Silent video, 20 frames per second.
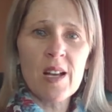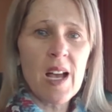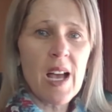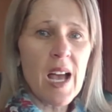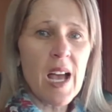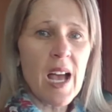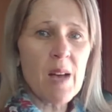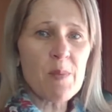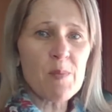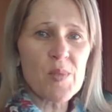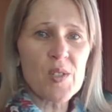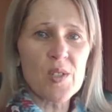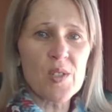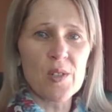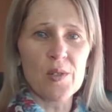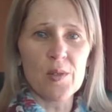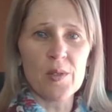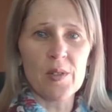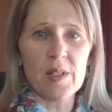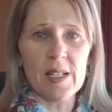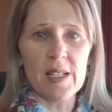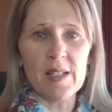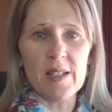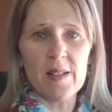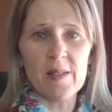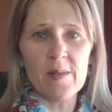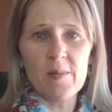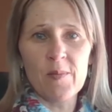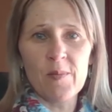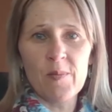Absolutely.
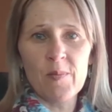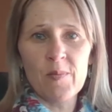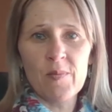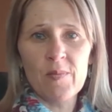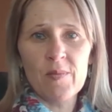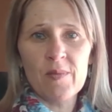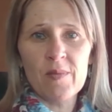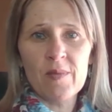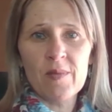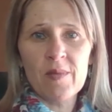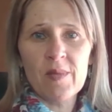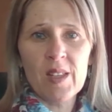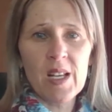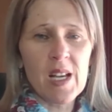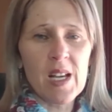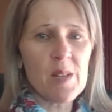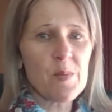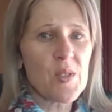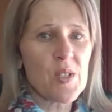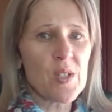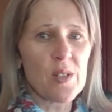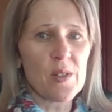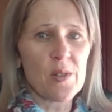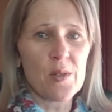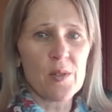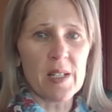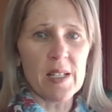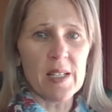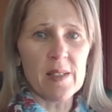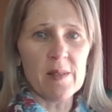Absolutely.